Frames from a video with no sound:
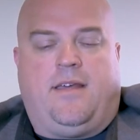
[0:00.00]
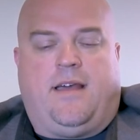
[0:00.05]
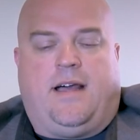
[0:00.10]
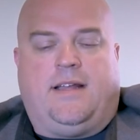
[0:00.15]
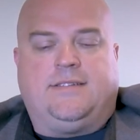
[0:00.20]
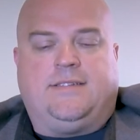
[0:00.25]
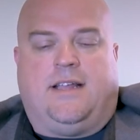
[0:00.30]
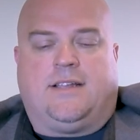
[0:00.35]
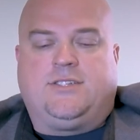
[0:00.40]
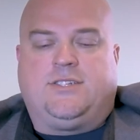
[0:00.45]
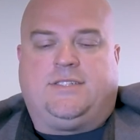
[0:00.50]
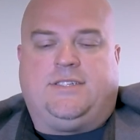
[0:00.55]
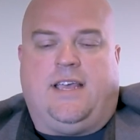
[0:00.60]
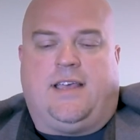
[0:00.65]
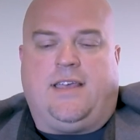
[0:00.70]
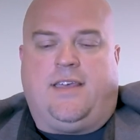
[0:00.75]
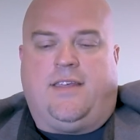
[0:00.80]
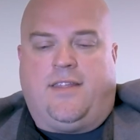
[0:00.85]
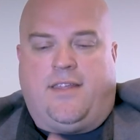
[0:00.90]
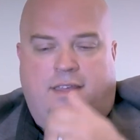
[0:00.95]
I'll, I'll just
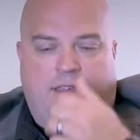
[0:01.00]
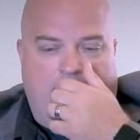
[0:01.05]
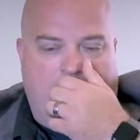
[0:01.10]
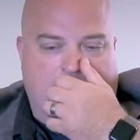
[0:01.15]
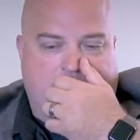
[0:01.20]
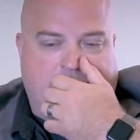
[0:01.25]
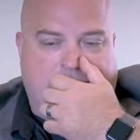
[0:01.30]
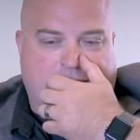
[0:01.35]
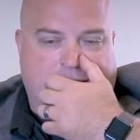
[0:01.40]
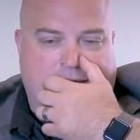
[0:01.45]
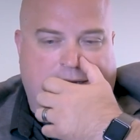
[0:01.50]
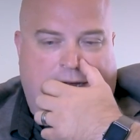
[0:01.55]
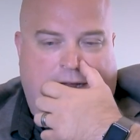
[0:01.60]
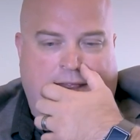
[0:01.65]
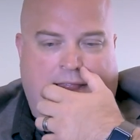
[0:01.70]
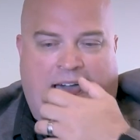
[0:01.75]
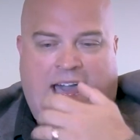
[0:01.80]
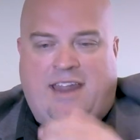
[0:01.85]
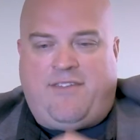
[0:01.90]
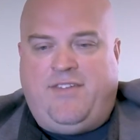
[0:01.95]
tell you that it's a
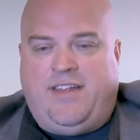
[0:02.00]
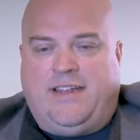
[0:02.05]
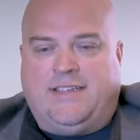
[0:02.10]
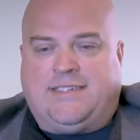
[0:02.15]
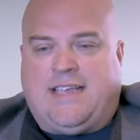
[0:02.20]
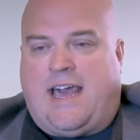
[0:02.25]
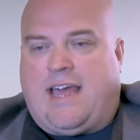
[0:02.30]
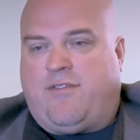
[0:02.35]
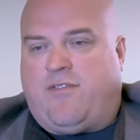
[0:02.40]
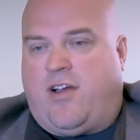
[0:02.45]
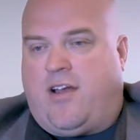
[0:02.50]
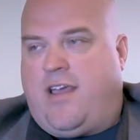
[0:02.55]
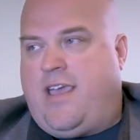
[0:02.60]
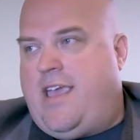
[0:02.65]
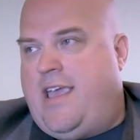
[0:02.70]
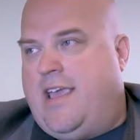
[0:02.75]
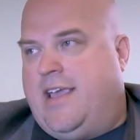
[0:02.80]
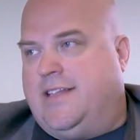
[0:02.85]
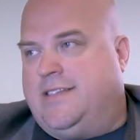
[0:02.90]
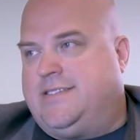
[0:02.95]
lot of it is out of our
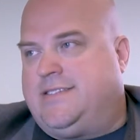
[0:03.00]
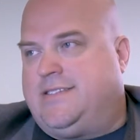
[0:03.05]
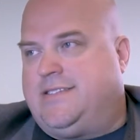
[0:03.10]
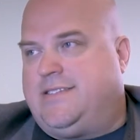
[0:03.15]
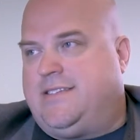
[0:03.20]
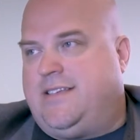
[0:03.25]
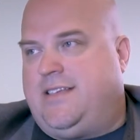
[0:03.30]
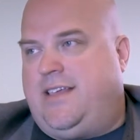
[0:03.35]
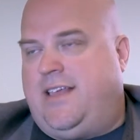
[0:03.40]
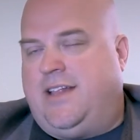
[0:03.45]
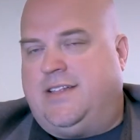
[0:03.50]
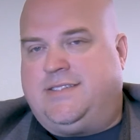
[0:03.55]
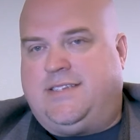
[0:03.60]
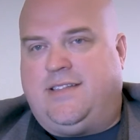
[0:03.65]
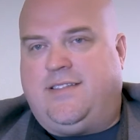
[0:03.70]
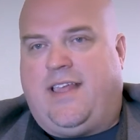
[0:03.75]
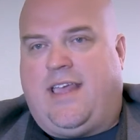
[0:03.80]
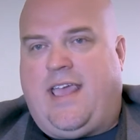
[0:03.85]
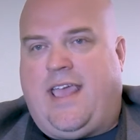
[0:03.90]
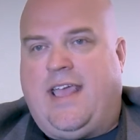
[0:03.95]
hands. It's
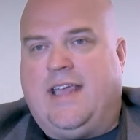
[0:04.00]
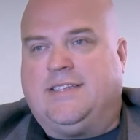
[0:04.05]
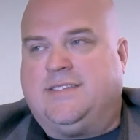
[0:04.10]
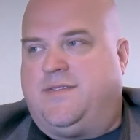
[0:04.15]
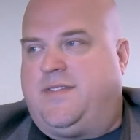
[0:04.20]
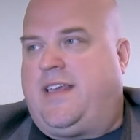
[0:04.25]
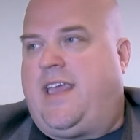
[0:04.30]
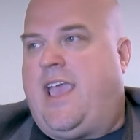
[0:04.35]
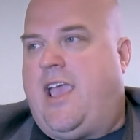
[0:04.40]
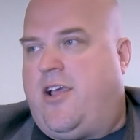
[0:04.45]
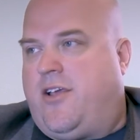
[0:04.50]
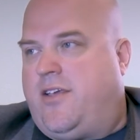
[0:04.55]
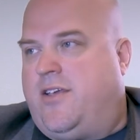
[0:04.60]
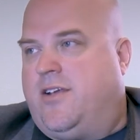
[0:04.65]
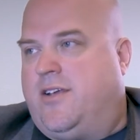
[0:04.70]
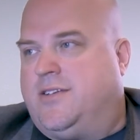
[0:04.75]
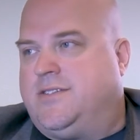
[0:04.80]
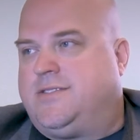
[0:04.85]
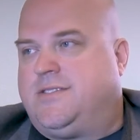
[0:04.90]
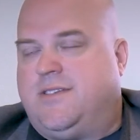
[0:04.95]
in the hands of the
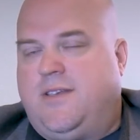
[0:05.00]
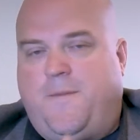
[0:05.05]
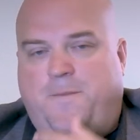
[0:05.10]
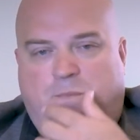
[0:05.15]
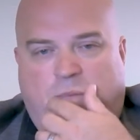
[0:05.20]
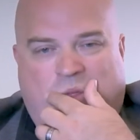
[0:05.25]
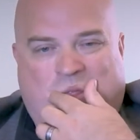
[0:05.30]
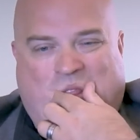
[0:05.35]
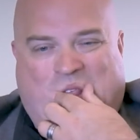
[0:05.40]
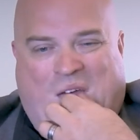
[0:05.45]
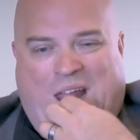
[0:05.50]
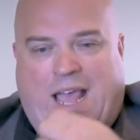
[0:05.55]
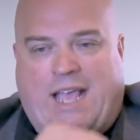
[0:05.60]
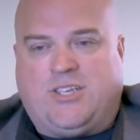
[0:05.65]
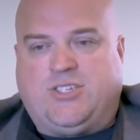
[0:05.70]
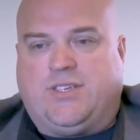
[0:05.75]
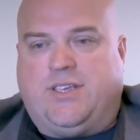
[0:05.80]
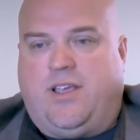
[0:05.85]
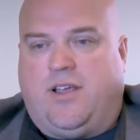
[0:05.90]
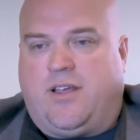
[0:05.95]
carriers that
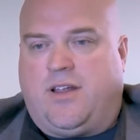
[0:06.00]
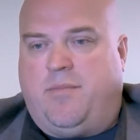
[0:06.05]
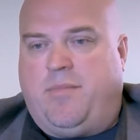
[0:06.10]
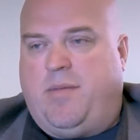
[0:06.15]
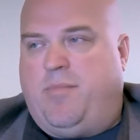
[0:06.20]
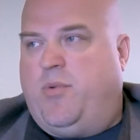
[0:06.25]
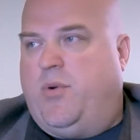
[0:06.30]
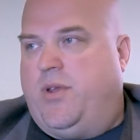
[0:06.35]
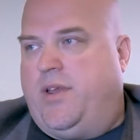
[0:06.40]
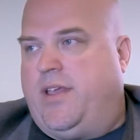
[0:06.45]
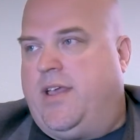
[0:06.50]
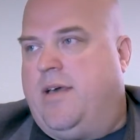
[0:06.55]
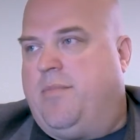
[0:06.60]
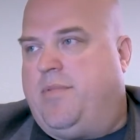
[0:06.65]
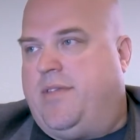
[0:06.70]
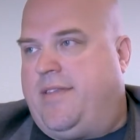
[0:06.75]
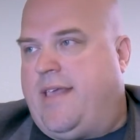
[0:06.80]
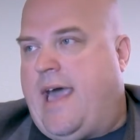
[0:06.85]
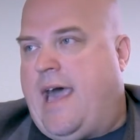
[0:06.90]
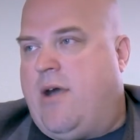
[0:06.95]
actually are going to be putting up
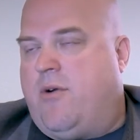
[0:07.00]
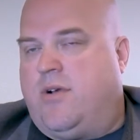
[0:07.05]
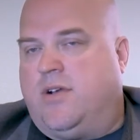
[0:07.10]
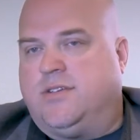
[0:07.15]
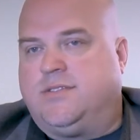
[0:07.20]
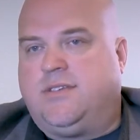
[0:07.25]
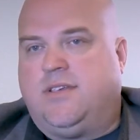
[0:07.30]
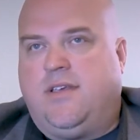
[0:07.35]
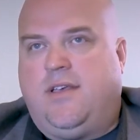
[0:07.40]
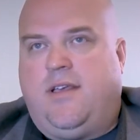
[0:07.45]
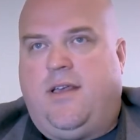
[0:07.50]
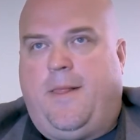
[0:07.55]
the towers.